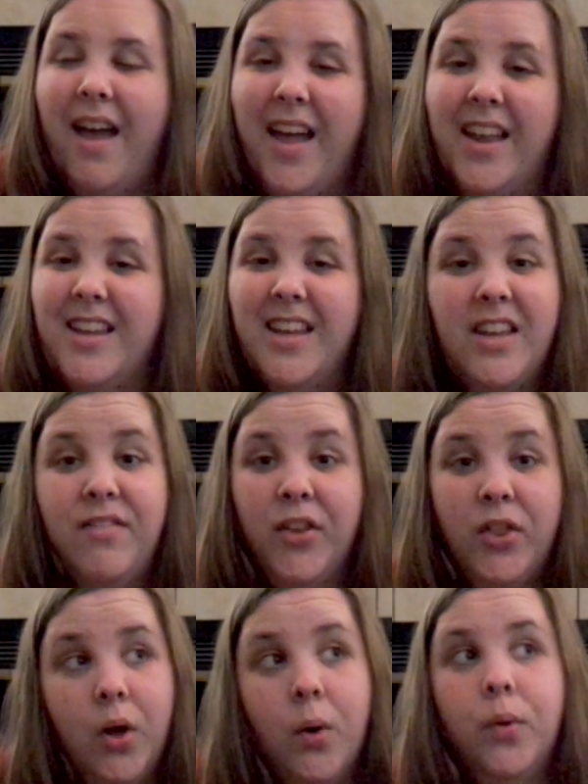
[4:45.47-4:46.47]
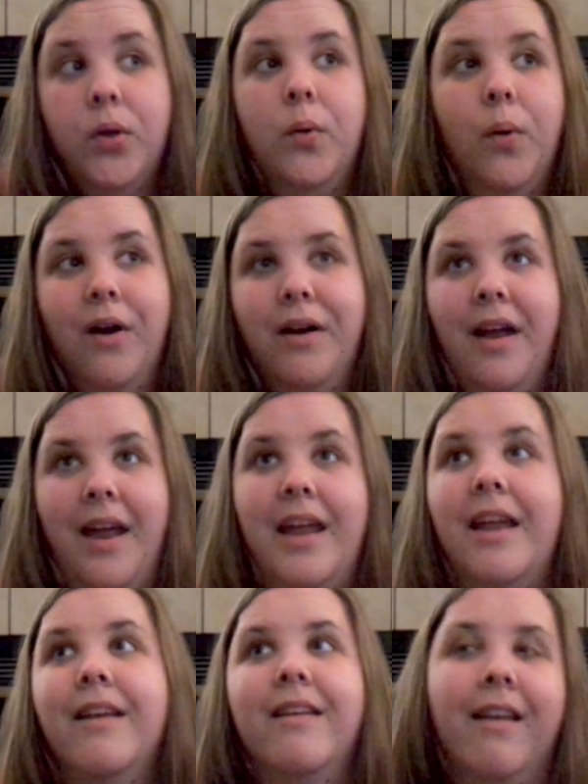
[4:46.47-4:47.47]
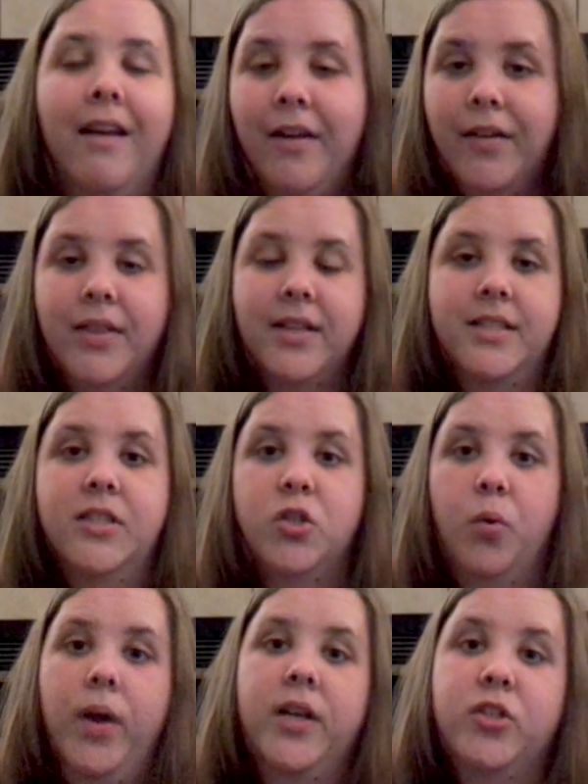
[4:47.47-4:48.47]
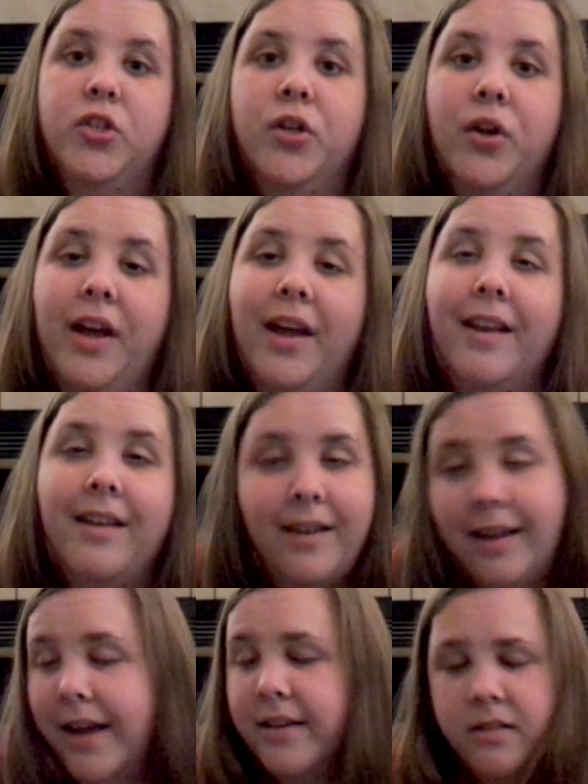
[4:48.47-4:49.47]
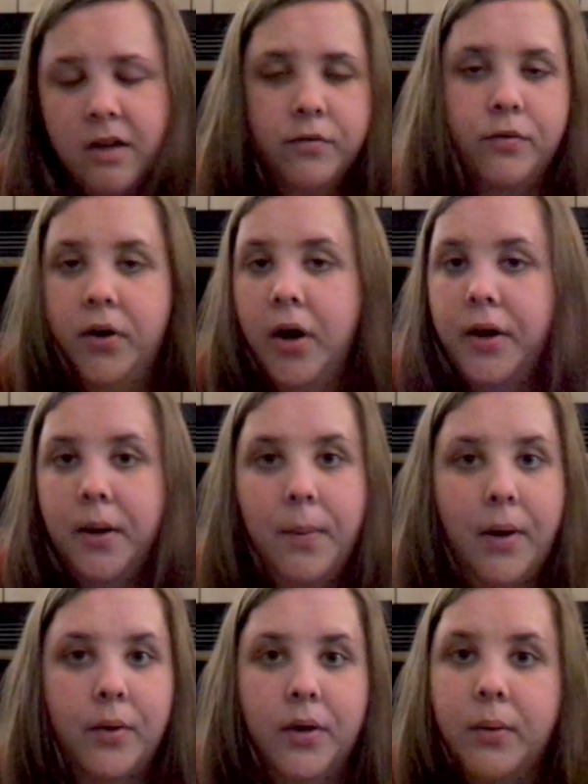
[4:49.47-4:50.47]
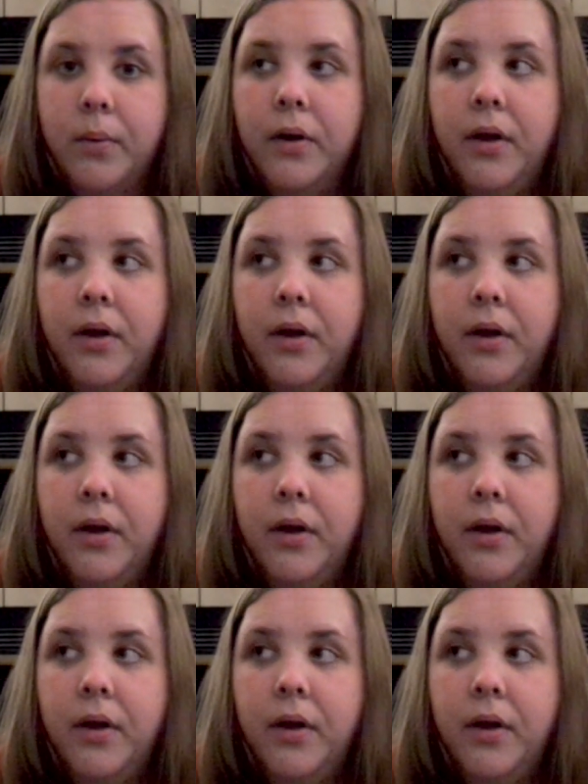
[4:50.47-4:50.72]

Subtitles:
And even though you are in the situation you're in, he has not forgotten about you.